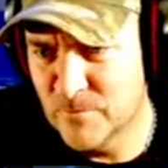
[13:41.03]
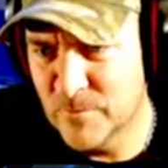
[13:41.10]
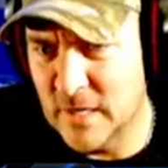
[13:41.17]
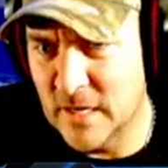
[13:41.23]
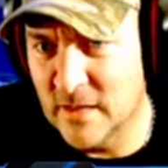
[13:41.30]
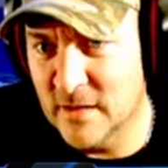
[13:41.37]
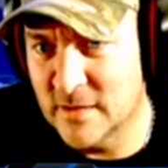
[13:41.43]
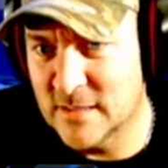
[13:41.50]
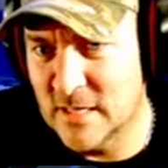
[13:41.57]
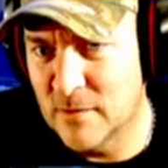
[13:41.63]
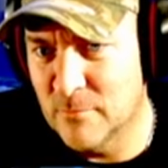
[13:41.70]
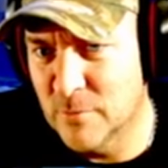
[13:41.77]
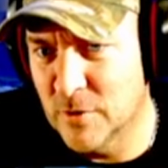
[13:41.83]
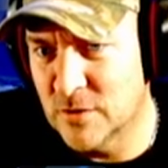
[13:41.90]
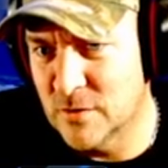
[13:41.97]
I like
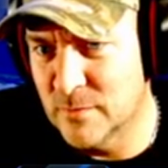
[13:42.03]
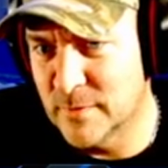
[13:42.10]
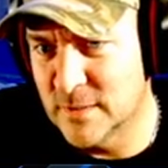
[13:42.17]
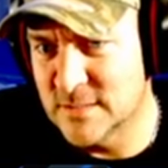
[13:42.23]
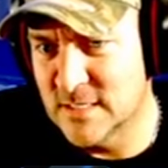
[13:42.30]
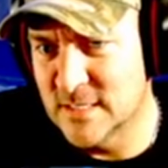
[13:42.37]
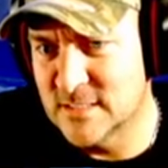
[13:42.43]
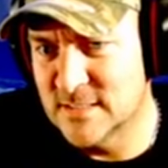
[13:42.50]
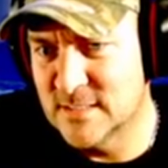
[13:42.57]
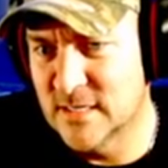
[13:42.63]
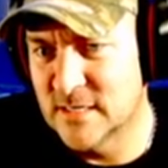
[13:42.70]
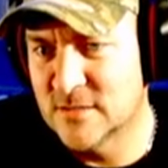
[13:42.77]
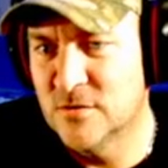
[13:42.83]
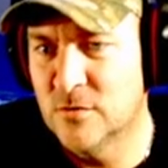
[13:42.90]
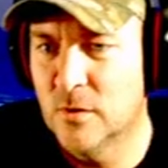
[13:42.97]
that blunderbuss. That's
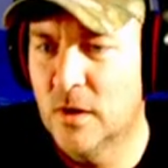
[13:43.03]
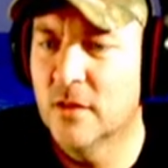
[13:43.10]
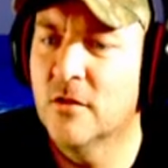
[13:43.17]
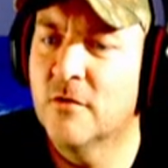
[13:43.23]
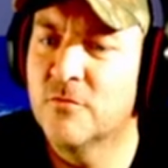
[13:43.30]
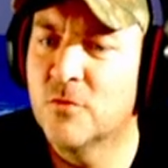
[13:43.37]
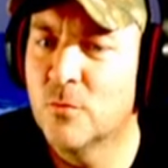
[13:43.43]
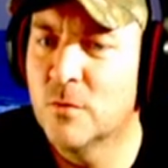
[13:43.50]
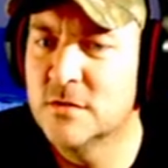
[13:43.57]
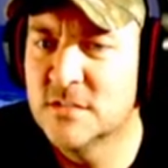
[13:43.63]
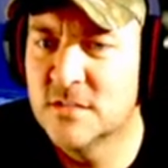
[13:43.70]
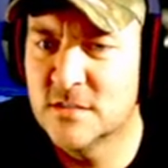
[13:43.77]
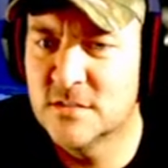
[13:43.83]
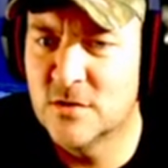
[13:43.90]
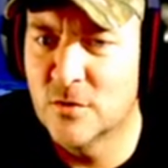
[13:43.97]
sick too. I love the ones.
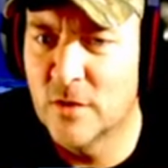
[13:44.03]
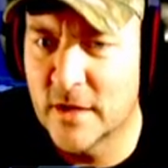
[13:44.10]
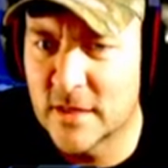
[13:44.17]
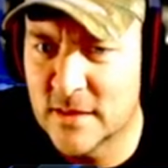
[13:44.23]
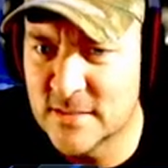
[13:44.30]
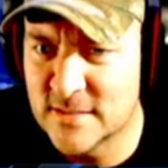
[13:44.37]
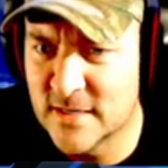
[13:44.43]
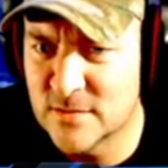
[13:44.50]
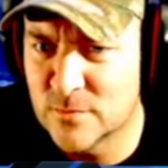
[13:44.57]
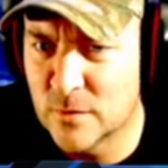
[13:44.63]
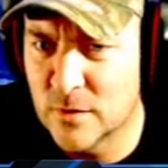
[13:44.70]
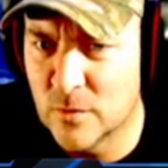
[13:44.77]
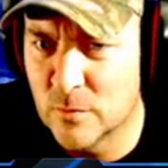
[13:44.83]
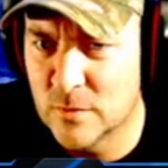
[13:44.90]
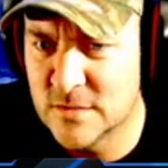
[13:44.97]
So like this has one
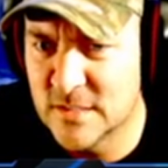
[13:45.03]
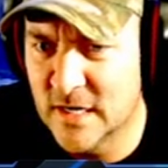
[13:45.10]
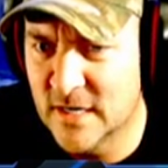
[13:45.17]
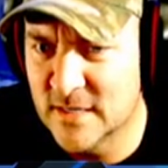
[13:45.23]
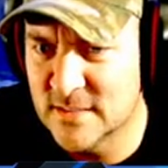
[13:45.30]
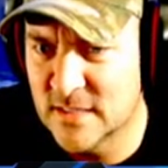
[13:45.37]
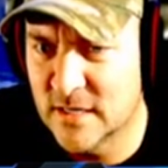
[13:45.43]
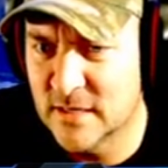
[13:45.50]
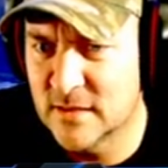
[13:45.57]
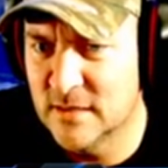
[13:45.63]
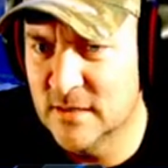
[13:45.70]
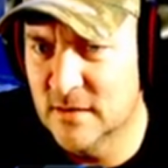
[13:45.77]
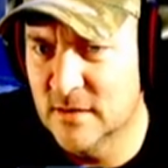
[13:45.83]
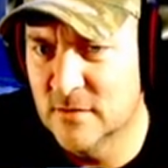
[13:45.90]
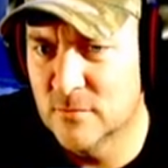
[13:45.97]
of the ones that has like
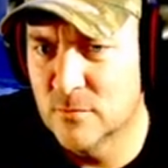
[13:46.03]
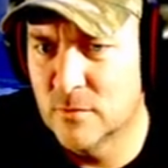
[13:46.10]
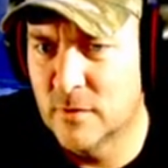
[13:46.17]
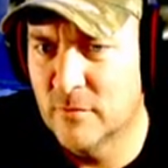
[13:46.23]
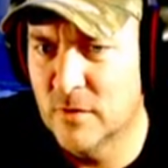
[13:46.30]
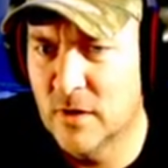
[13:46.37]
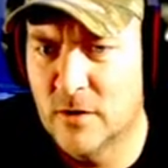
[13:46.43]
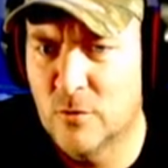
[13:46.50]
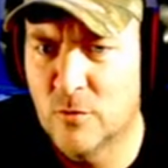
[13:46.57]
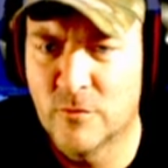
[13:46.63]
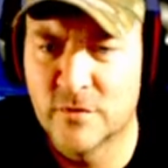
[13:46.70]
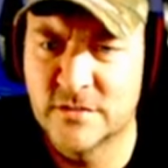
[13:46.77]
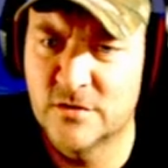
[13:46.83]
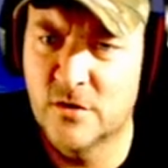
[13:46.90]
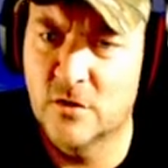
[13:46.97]
the whatever. I don't know if
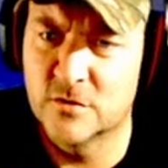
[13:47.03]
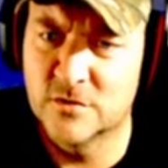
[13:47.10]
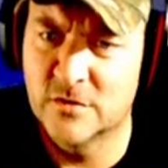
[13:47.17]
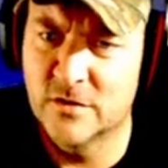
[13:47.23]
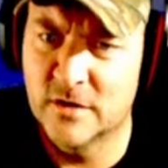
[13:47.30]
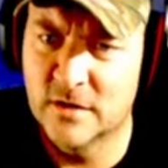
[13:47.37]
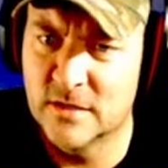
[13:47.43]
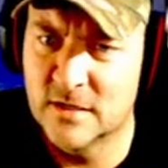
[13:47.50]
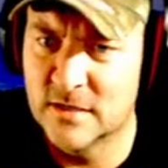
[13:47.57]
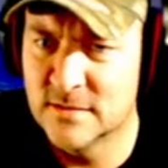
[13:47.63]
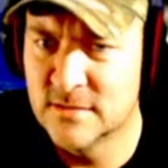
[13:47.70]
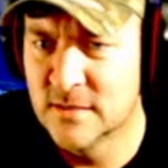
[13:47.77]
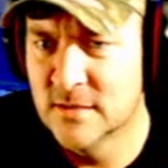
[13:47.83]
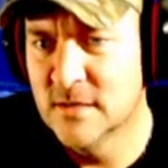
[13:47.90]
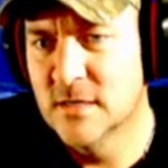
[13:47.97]
it's an octagon. I think it is.
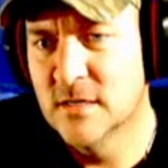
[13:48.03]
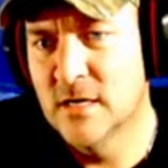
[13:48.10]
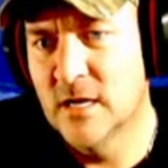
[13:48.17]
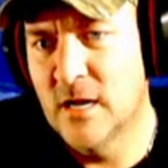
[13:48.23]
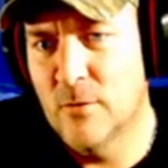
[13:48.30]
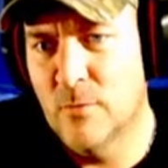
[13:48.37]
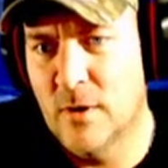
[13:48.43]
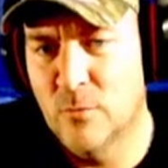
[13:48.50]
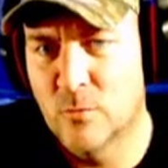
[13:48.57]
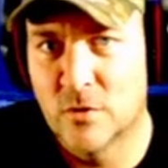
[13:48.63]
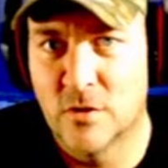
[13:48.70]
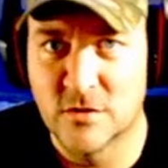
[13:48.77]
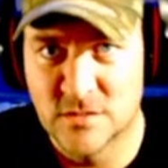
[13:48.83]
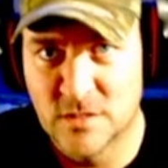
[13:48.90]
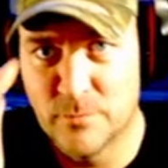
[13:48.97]
Anyway, where
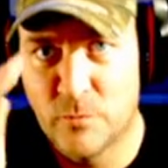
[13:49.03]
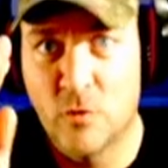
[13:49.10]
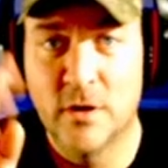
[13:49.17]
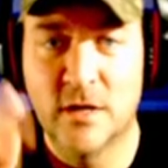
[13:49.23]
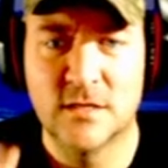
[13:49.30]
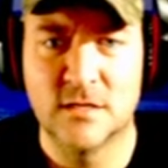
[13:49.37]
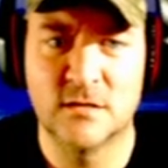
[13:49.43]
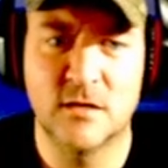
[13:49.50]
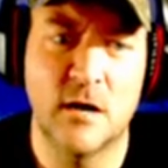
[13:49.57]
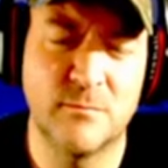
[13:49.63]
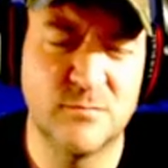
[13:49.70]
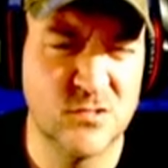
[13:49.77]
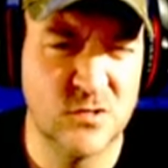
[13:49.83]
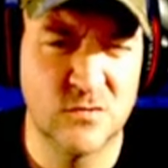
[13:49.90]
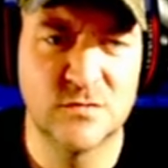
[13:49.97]
there's the point at the top
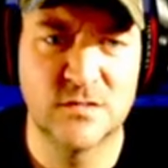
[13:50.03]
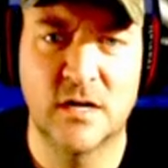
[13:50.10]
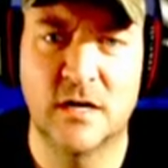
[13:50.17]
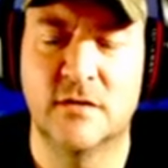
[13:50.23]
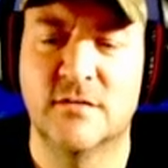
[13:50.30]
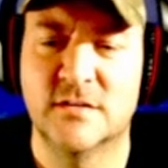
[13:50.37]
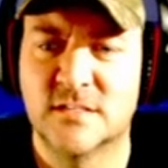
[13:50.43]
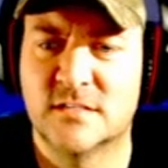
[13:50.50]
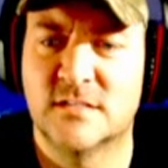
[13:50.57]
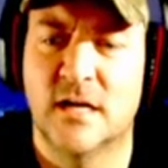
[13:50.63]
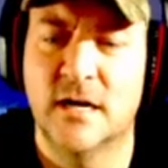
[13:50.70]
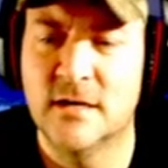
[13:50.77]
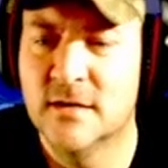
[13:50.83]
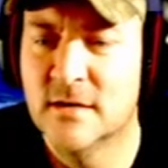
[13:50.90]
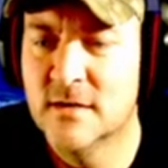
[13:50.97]
serves kind of as a sight.